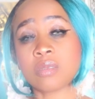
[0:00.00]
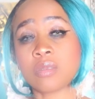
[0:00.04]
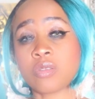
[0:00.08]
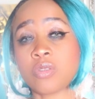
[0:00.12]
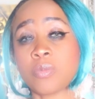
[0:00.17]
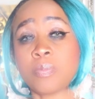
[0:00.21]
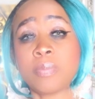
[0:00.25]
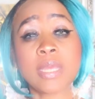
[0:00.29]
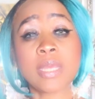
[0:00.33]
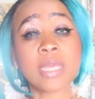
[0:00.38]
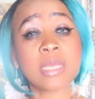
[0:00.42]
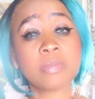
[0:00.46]

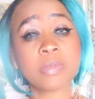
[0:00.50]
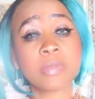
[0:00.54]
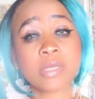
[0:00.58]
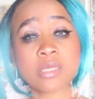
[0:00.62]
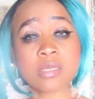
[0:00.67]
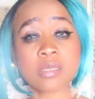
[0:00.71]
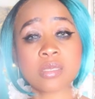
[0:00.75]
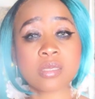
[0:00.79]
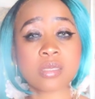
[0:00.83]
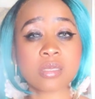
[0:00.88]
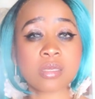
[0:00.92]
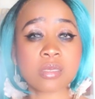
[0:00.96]
the
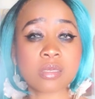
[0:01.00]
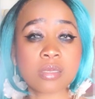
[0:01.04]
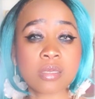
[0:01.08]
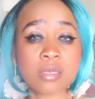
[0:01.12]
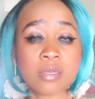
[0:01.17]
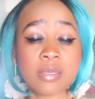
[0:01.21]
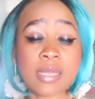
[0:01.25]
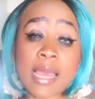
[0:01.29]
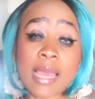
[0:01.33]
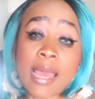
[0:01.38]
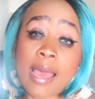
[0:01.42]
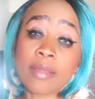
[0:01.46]
babies,
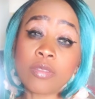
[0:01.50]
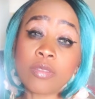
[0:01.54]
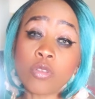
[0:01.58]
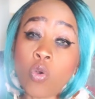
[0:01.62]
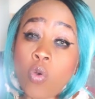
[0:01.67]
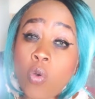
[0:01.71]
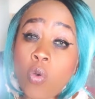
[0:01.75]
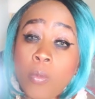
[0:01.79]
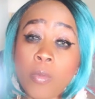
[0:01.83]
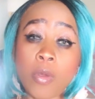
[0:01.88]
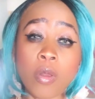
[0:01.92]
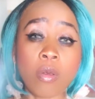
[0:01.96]
they're at
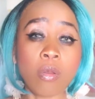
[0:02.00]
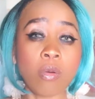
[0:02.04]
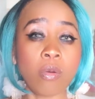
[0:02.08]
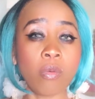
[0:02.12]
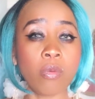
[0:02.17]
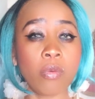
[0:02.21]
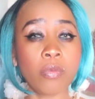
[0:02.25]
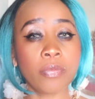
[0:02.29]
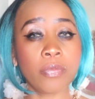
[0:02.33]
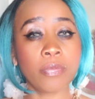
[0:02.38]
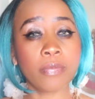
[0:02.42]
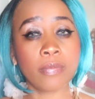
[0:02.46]
home
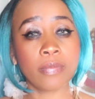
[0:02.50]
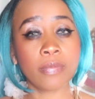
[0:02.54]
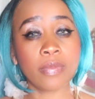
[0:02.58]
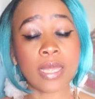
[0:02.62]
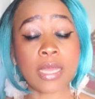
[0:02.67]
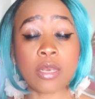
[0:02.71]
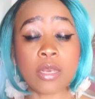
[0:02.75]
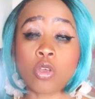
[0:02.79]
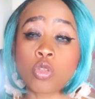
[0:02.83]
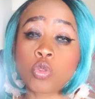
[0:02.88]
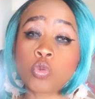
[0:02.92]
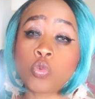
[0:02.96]
alone,
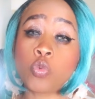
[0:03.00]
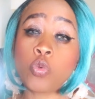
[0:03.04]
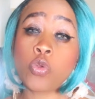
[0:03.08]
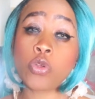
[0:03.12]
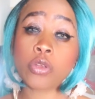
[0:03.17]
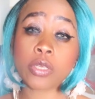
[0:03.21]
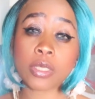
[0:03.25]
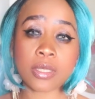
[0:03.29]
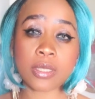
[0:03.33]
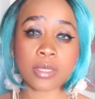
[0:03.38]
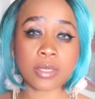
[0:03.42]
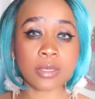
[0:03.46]
they're not
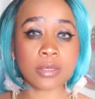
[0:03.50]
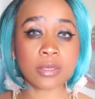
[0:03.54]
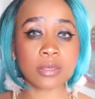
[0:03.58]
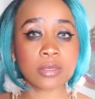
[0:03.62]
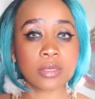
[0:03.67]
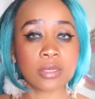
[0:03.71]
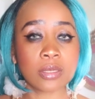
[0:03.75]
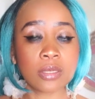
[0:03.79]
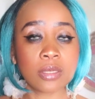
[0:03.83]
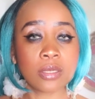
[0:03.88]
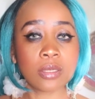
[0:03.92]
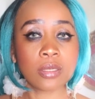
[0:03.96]
working,